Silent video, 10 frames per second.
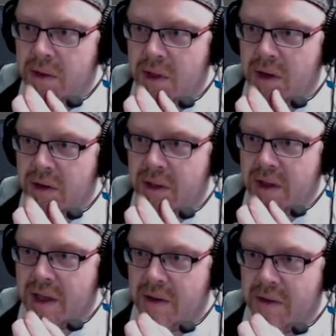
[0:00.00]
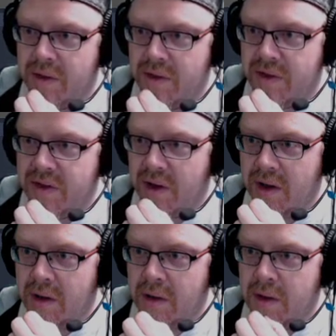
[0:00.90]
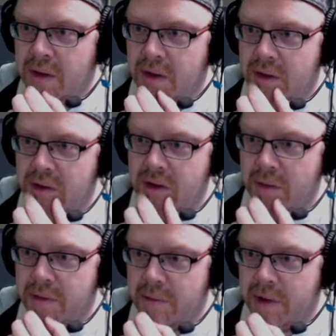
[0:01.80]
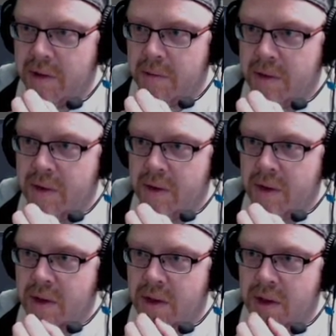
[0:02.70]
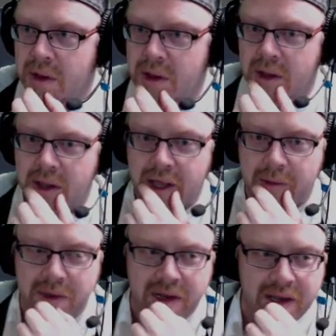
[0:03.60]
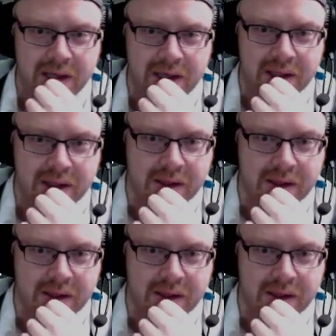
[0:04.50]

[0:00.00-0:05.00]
Ah, there you go. Duh. Top to bottom. Happy days.